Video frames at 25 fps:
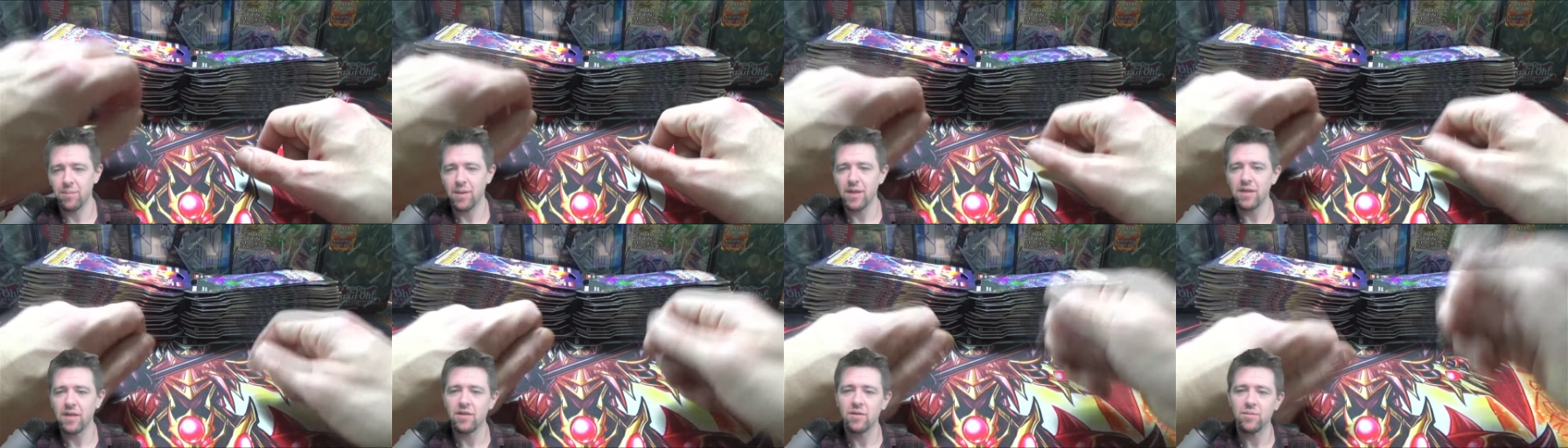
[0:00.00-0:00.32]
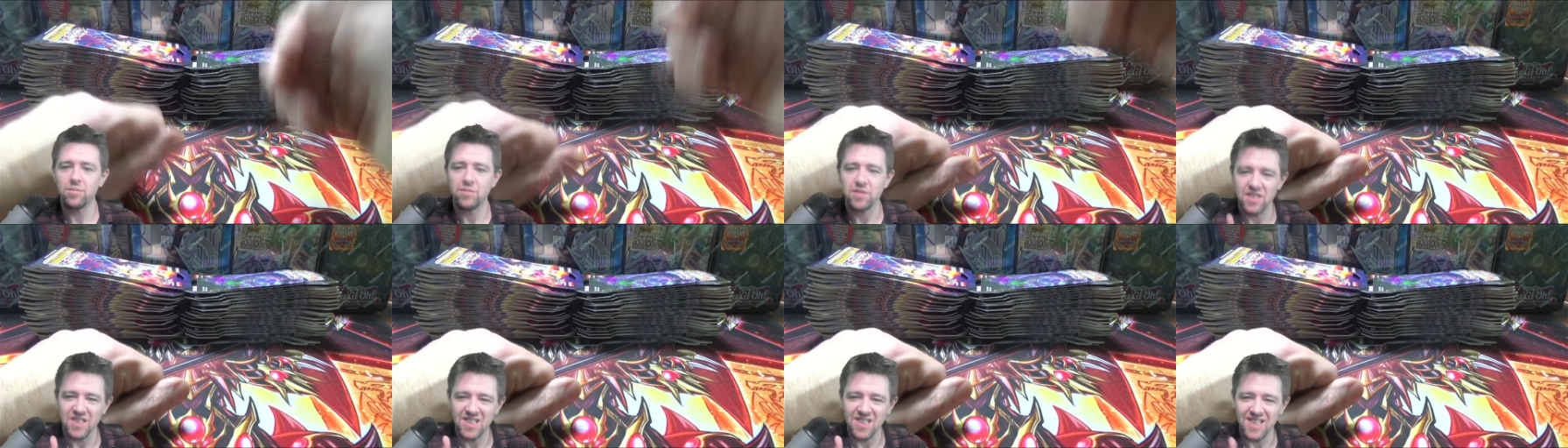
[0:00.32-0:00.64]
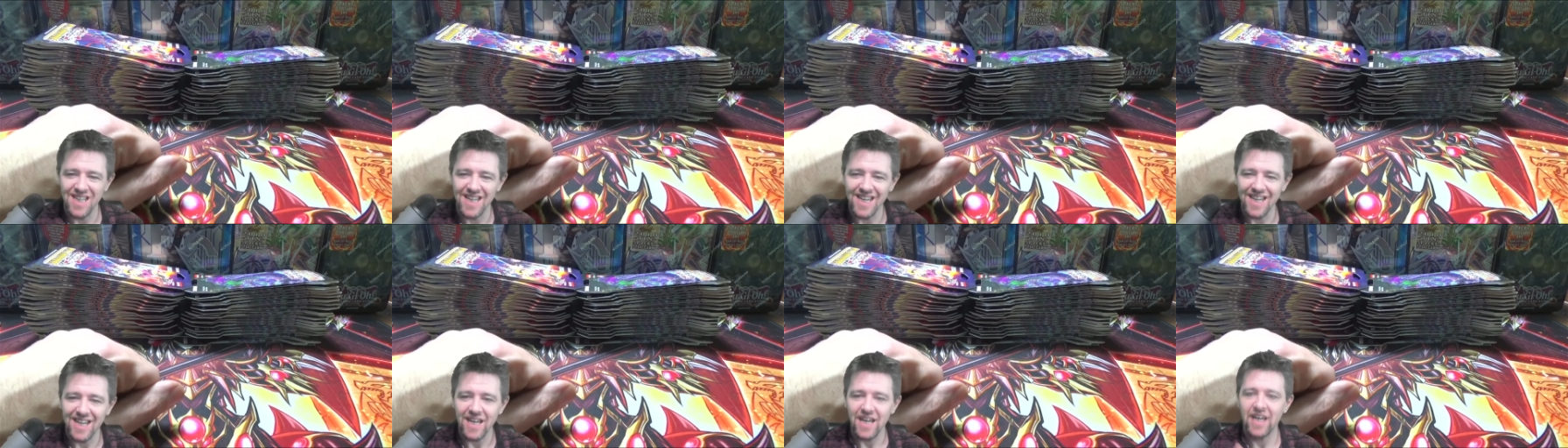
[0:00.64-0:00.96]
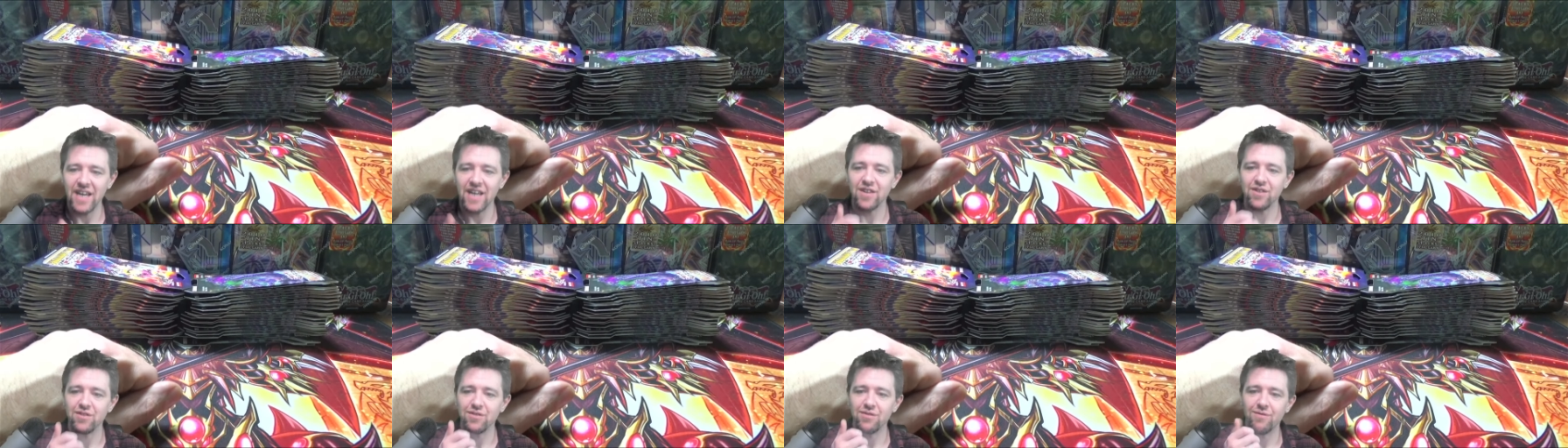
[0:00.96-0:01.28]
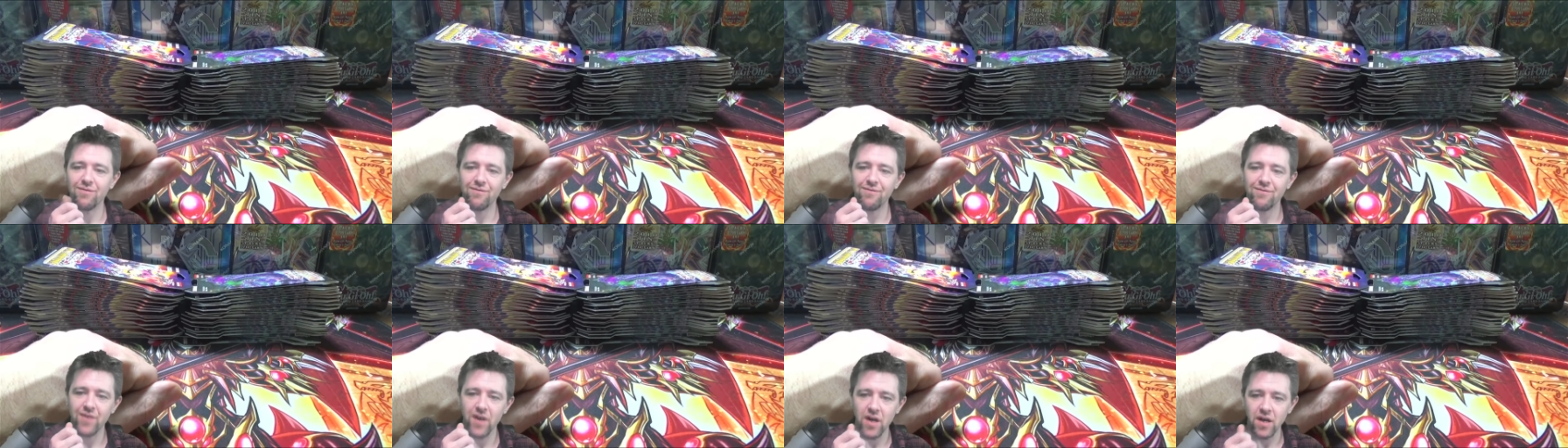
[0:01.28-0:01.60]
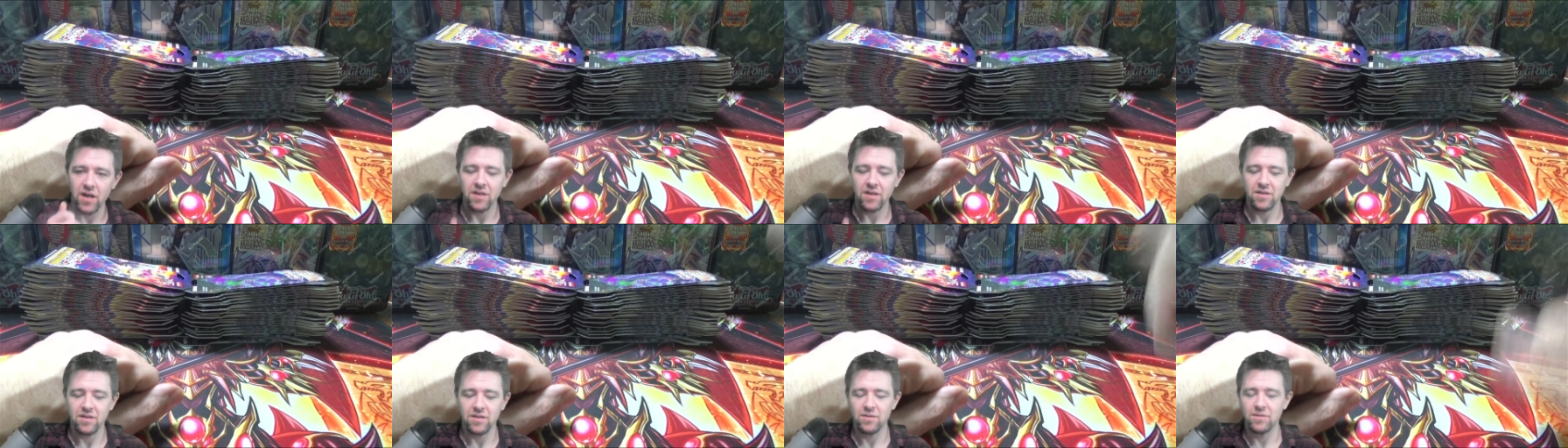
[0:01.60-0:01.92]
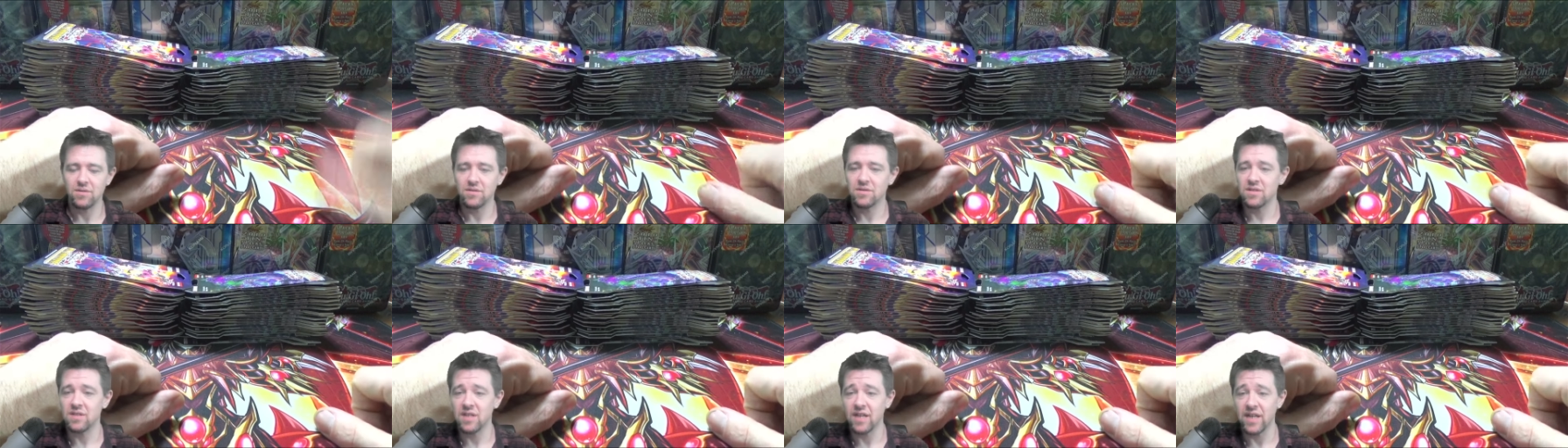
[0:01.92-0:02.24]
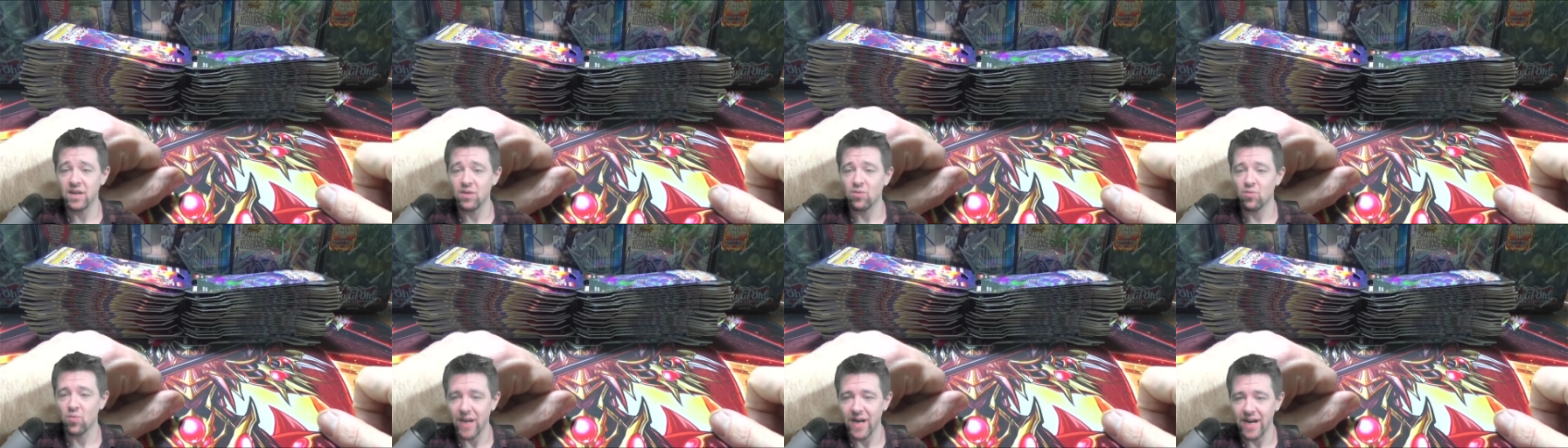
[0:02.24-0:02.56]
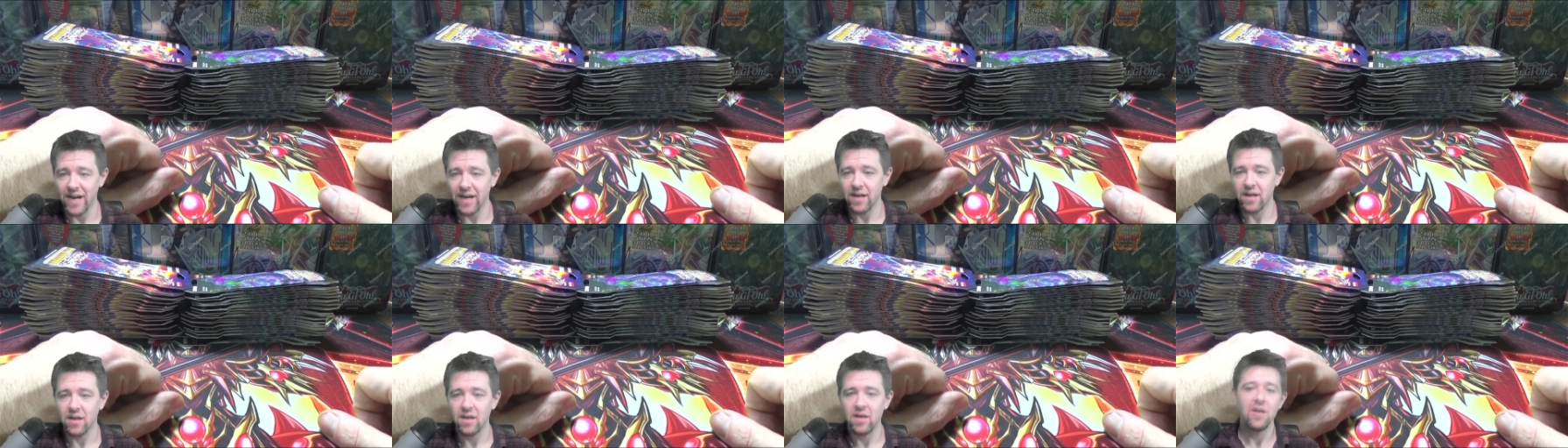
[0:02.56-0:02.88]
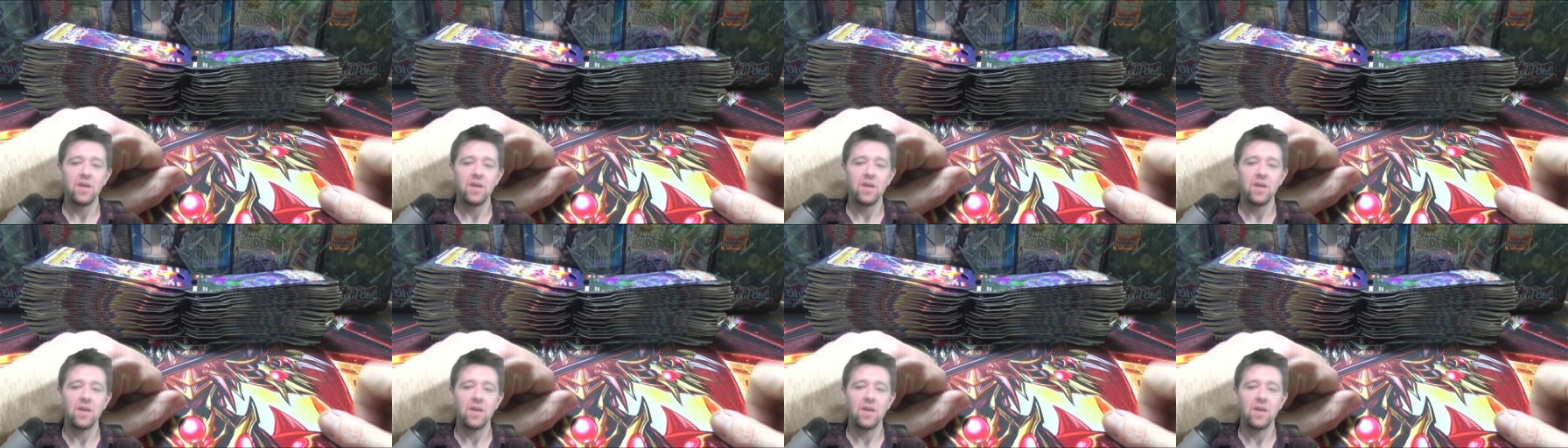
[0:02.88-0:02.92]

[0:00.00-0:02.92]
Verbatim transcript: Make them slick as fuck, dude. Slick Rick.